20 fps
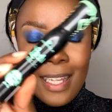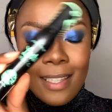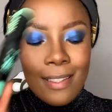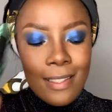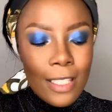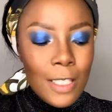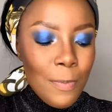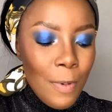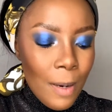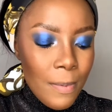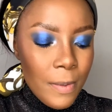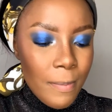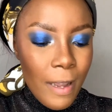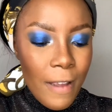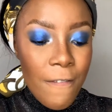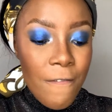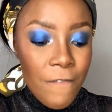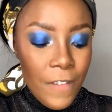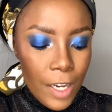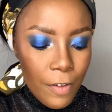This is probably my
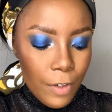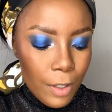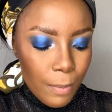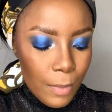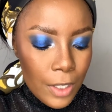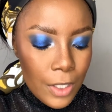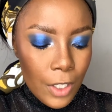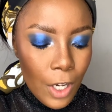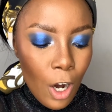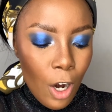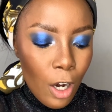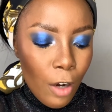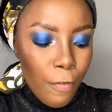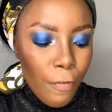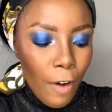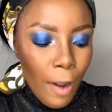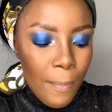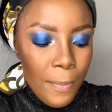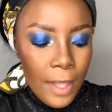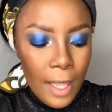favorite mascara
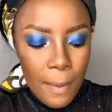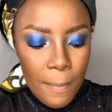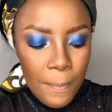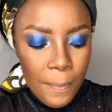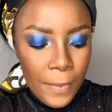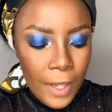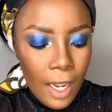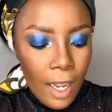from them,